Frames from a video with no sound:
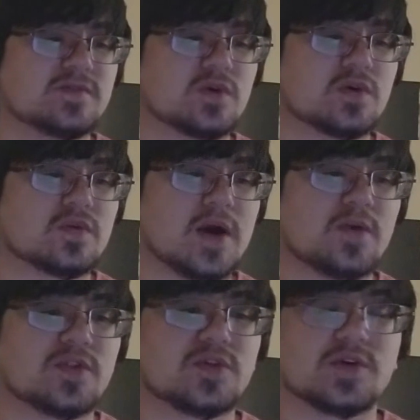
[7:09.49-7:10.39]
for
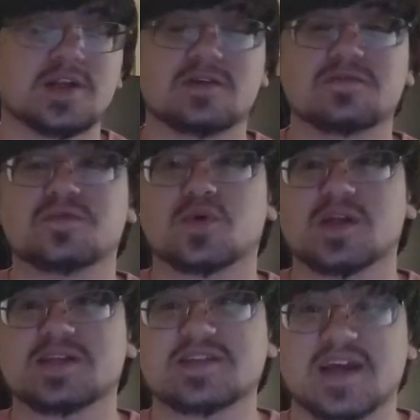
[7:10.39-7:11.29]
around 30 to 40
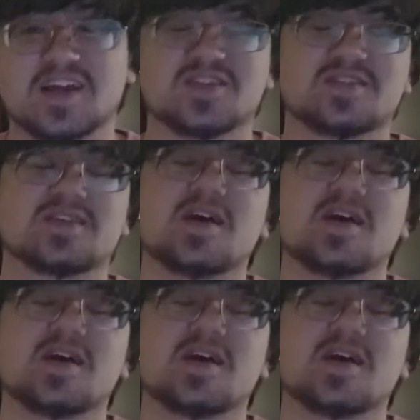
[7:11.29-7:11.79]
seconds.